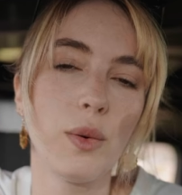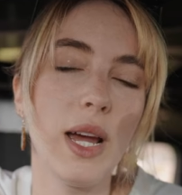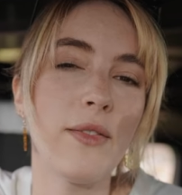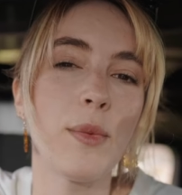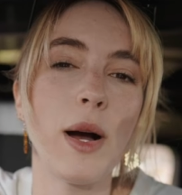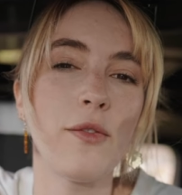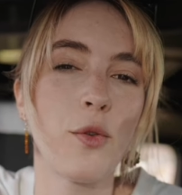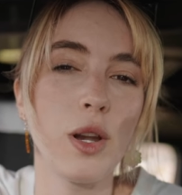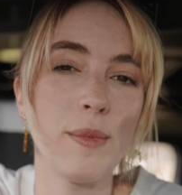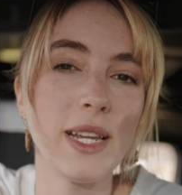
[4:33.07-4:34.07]
We have about
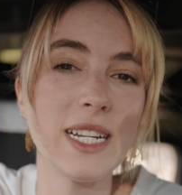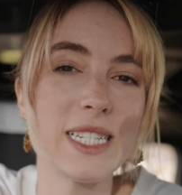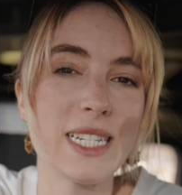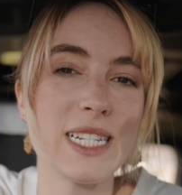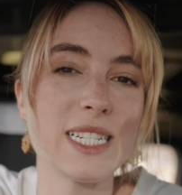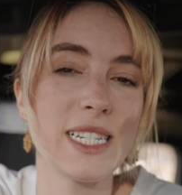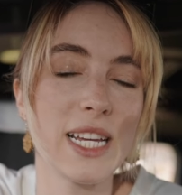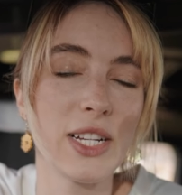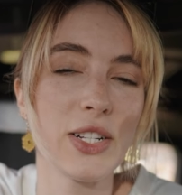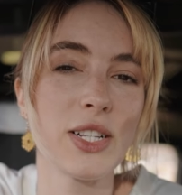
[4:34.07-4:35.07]
40 minutes
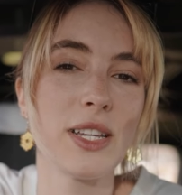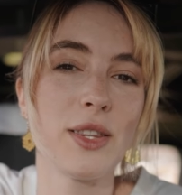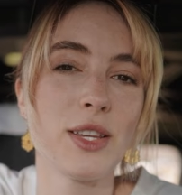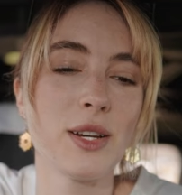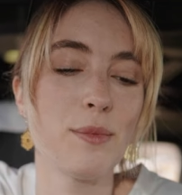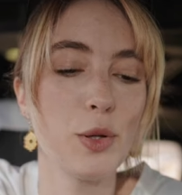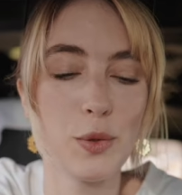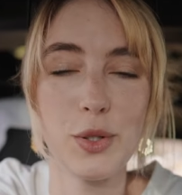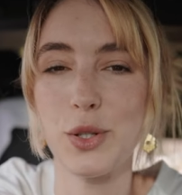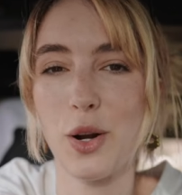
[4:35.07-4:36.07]
until the
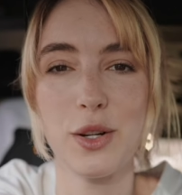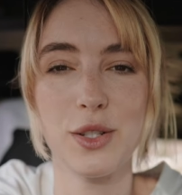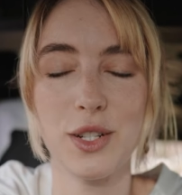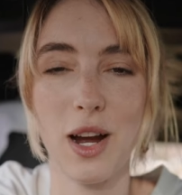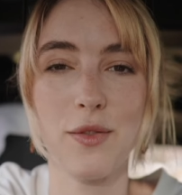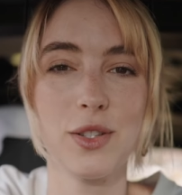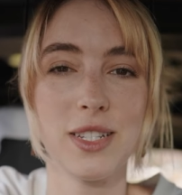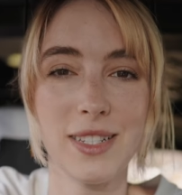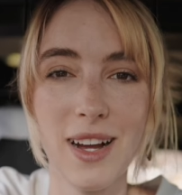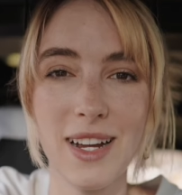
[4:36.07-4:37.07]
moon starts to cover
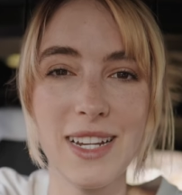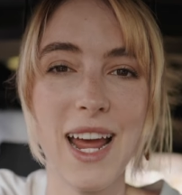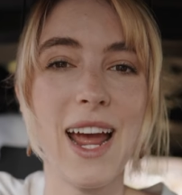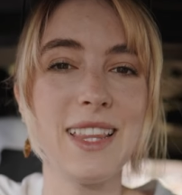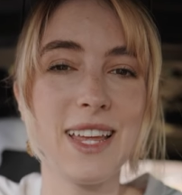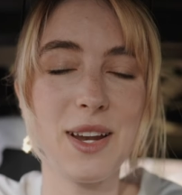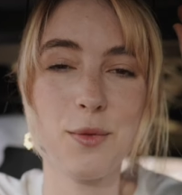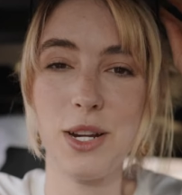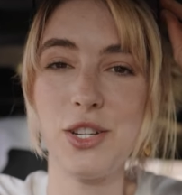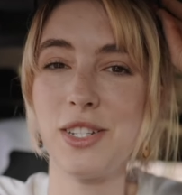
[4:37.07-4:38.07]
the sun, and then it
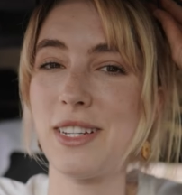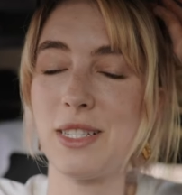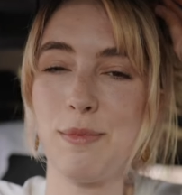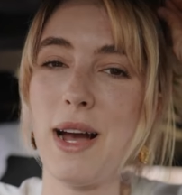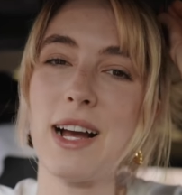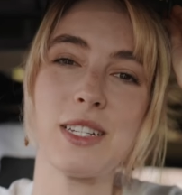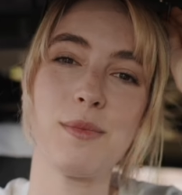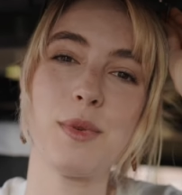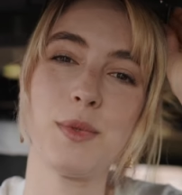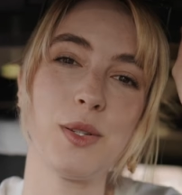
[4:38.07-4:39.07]
reaches its
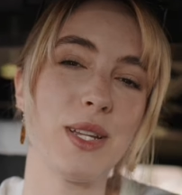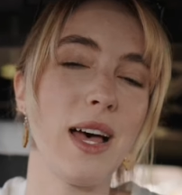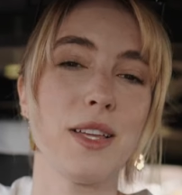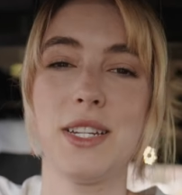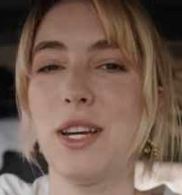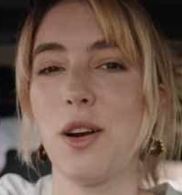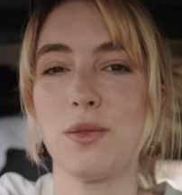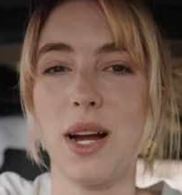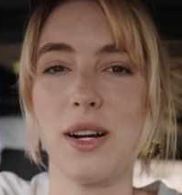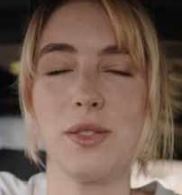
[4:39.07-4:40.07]
maximum totality
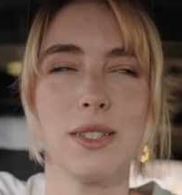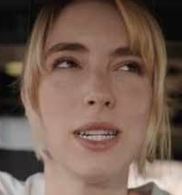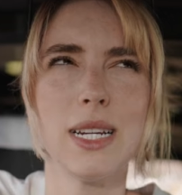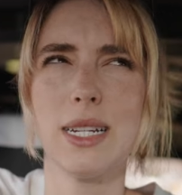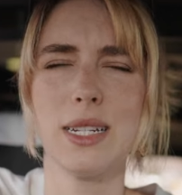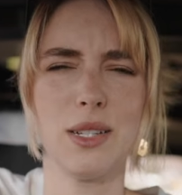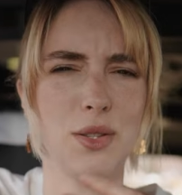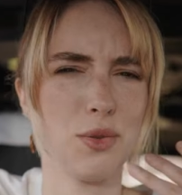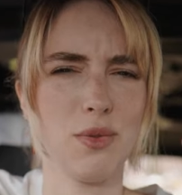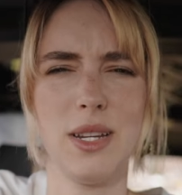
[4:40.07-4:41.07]
around
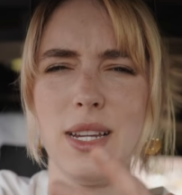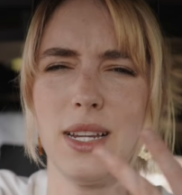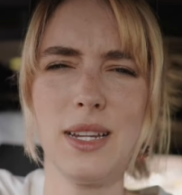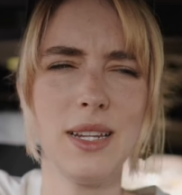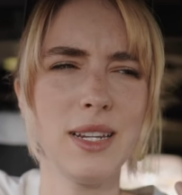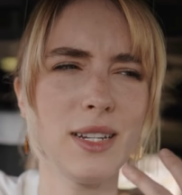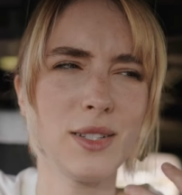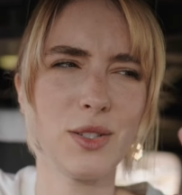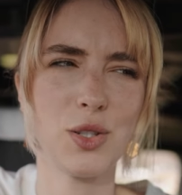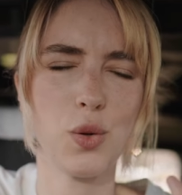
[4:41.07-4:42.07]

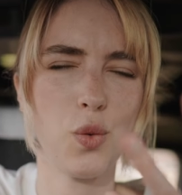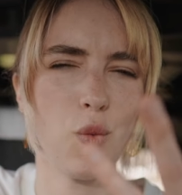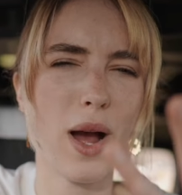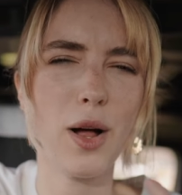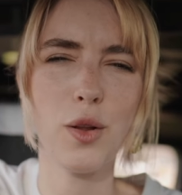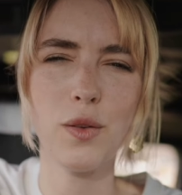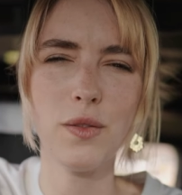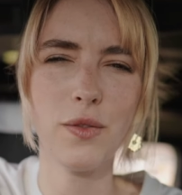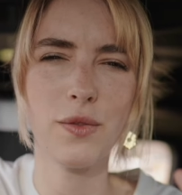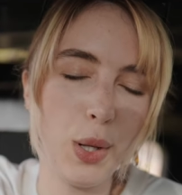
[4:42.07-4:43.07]

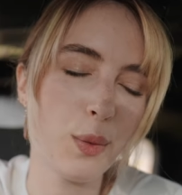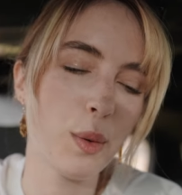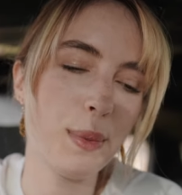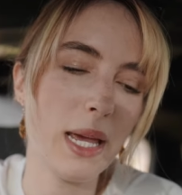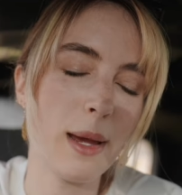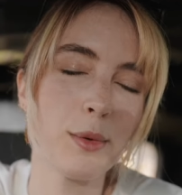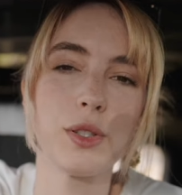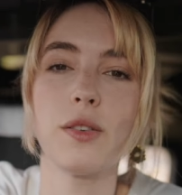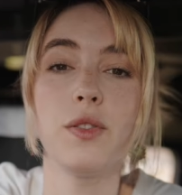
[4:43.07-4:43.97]
3:12. We will be able to